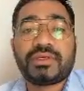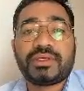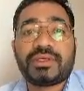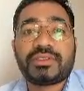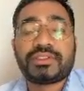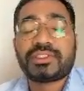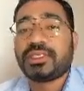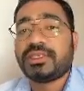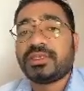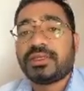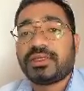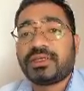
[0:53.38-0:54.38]
See,
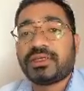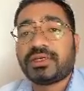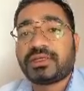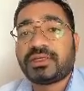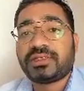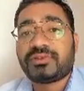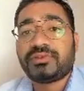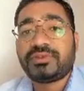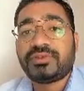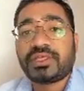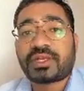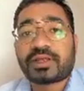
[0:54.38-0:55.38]

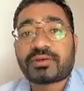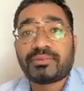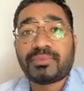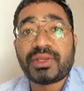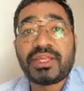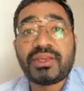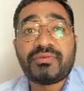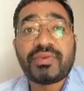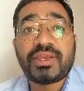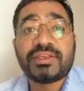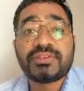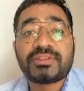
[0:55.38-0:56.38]
there are many
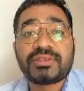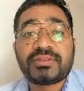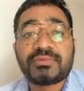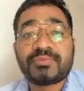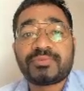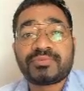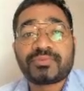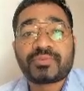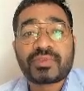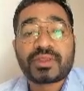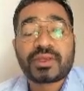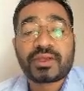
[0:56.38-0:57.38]
ways
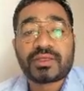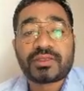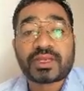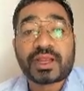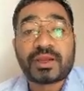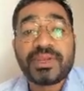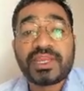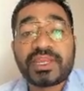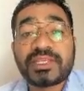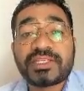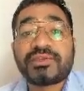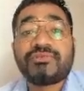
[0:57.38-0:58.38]
the
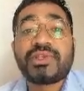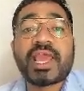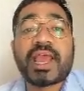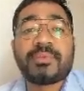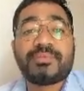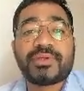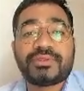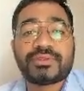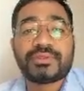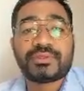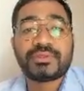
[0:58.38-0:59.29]
communication will happens.